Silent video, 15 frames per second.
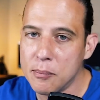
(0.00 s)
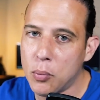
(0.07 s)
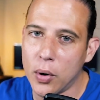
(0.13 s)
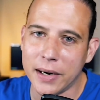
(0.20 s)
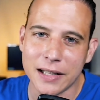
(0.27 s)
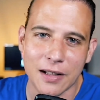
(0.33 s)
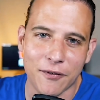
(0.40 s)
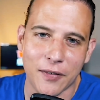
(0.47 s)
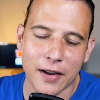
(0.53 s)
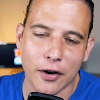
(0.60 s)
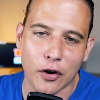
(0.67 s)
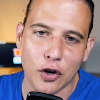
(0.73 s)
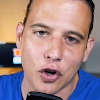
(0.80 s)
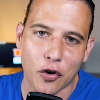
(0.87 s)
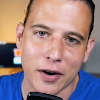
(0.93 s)
pointing the
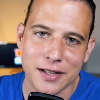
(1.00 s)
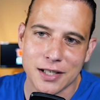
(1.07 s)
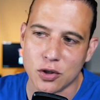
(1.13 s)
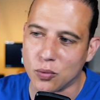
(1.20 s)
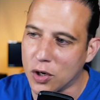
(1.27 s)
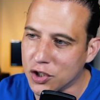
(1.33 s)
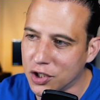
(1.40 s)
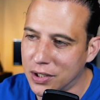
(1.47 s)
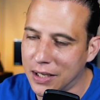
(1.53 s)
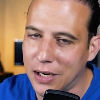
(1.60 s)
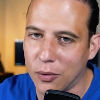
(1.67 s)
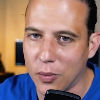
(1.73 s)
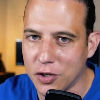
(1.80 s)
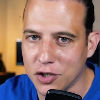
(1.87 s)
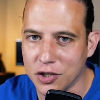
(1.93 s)
finger. Ukraine says Russia did
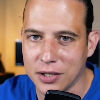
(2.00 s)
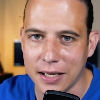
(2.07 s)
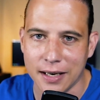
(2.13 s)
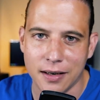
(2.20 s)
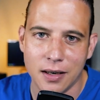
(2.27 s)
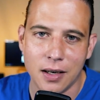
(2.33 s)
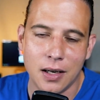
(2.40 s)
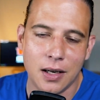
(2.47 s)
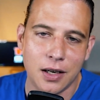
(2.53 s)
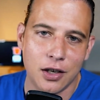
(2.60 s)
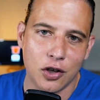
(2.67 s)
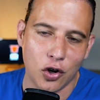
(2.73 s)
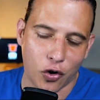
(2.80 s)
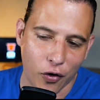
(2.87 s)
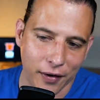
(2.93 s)
it. Russia said
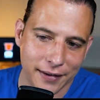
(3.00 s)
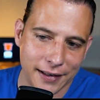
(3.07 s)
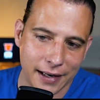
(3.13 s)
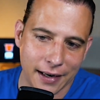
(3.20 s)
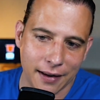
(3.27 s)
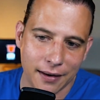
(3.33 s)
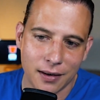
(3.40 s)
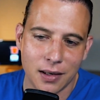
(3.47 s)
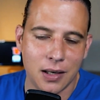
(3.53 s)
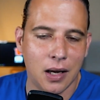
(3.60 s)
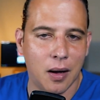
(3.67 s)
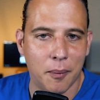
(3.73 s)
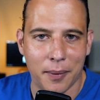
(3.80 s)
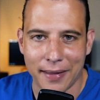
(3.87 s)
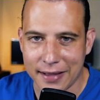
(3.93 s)
Ukraine did it.
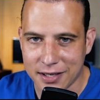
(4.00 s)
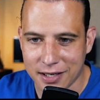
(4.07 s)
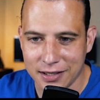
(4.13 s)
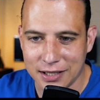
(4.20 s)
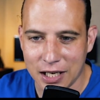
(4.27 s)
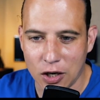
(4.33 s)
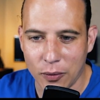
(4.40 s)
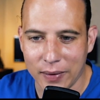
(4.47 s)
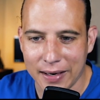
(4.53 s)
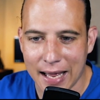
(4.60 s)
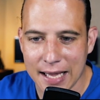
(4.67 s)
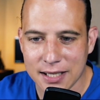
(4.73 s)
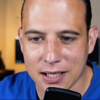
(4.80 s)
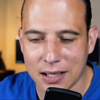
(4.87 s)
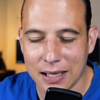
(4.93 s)
But that's continuing to
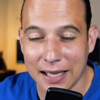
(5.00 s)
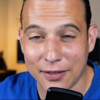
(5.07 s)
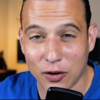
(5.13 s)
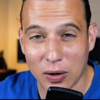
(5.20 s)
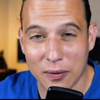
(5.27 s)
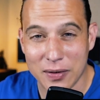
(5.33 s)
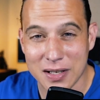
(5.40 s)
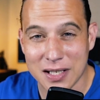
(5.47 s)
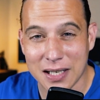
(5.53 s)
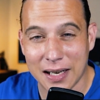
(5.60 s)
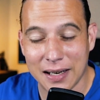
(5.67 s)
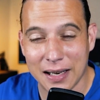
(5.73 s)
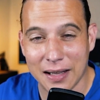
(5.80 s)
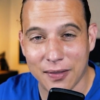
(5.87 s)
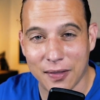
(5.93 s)
escalate. They're even
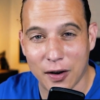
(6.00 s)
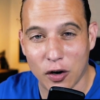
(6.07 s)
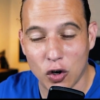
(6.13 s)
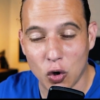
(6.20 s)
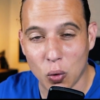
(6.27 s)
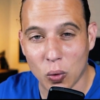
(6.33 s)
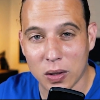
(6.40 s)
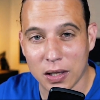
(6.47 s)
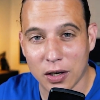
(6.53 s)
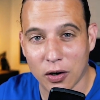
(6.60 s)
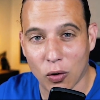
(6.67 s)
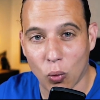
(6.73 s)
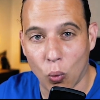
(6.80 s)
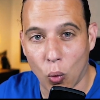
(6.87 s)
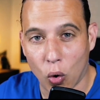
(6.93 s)
sending their
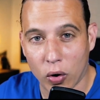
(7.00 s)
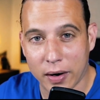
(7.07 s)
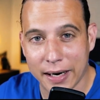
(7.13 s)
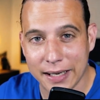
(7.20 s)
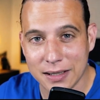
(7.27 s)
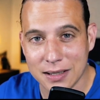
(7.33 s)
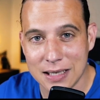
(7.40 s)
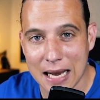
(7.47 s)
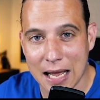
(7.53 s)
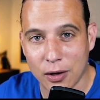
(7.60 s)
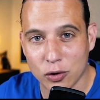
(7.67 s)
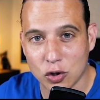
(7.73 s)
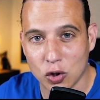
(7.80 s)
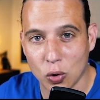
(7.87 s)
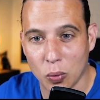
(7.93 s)
nuclear warheads now
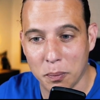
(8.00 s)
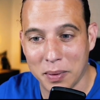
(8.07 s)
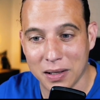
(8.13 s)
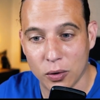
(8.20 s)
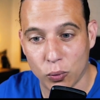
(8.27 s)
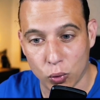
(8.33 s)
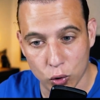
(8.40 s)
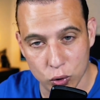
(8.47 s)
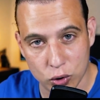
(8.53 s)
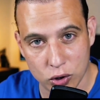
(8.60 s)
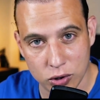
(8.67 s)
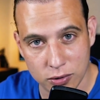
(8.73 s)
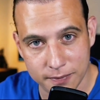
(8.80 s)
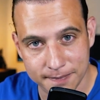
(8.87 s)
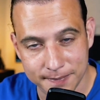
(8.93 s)
to Belarus.